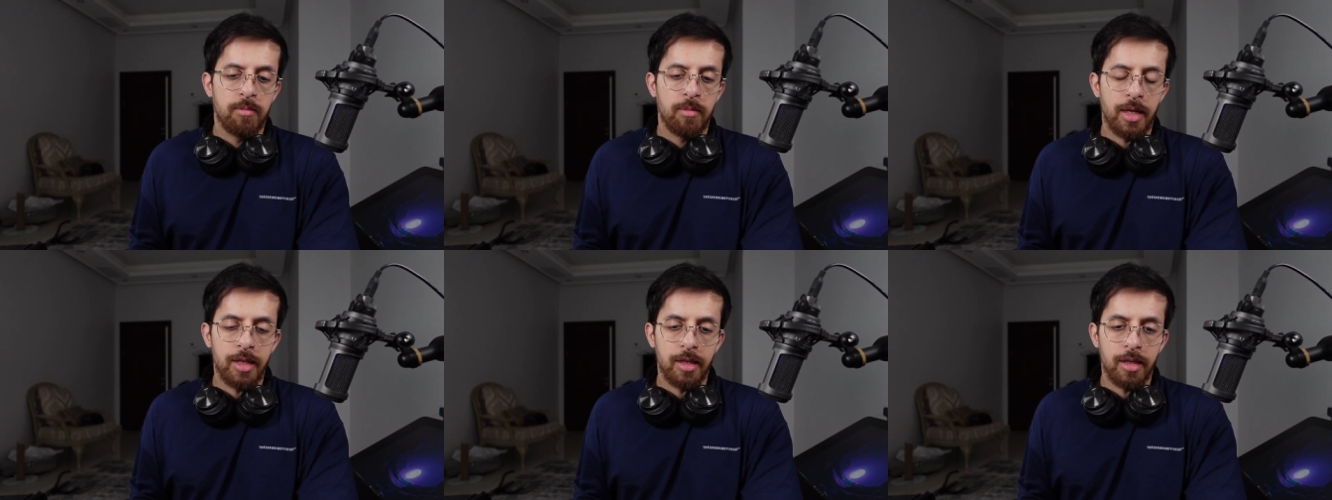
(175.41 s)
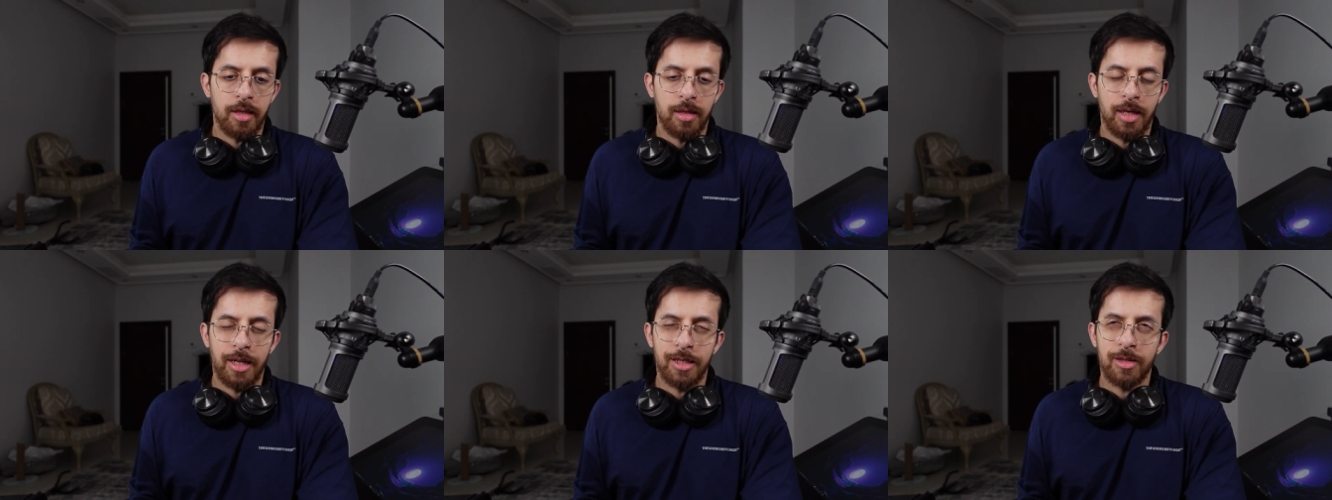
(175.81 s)

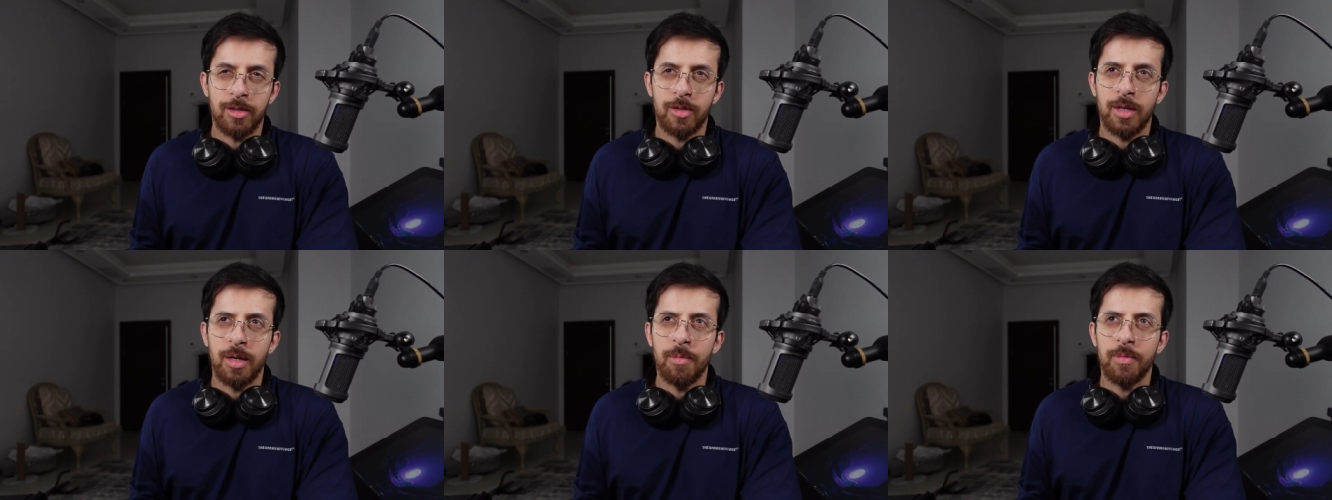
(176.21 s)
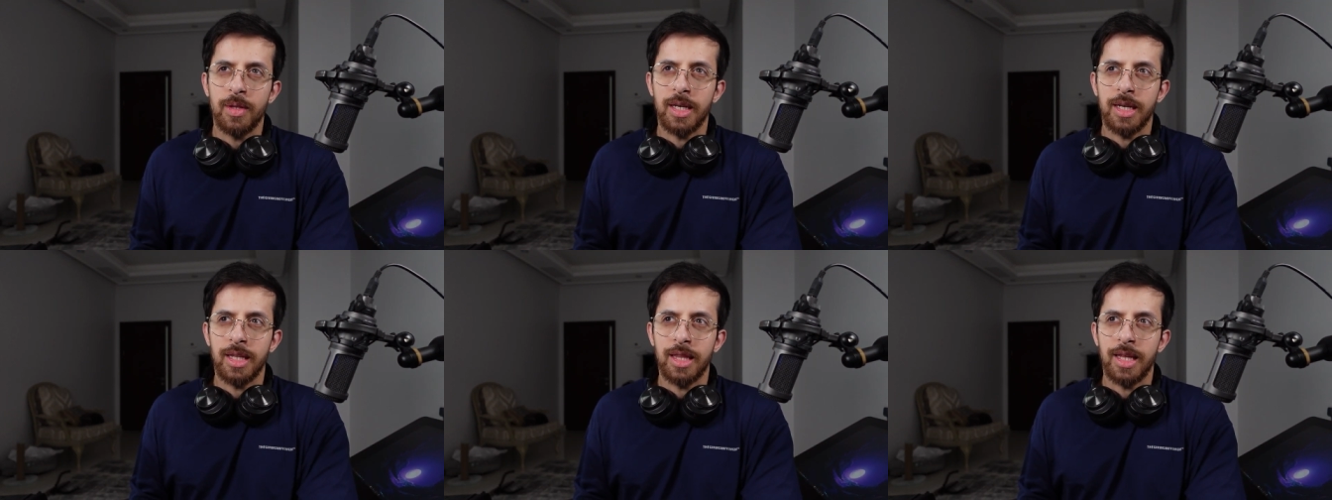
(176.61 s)
uh, it's
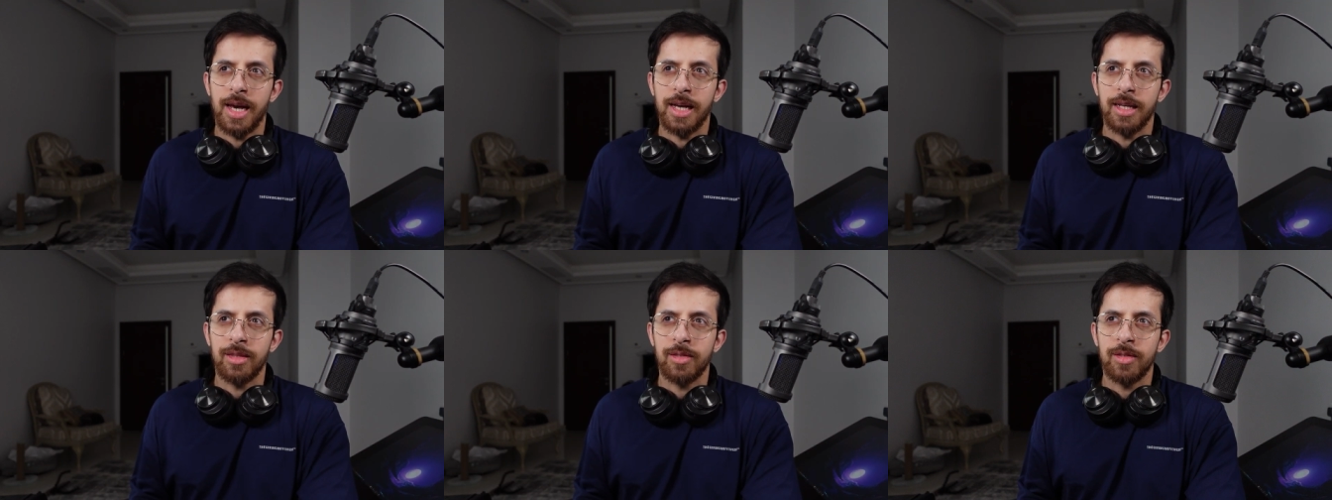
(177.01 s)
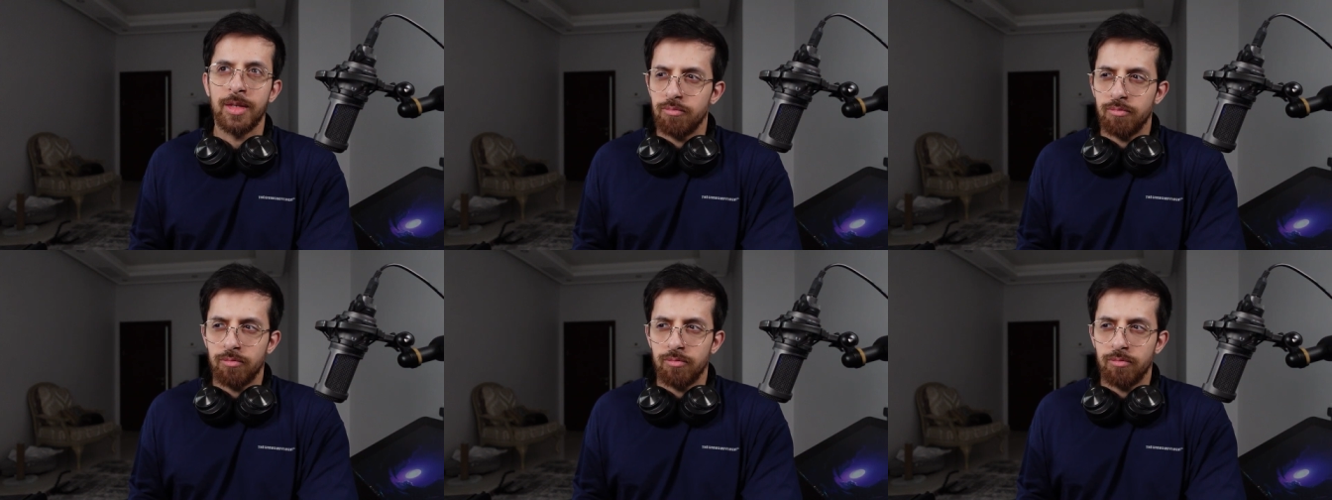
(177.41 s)
something that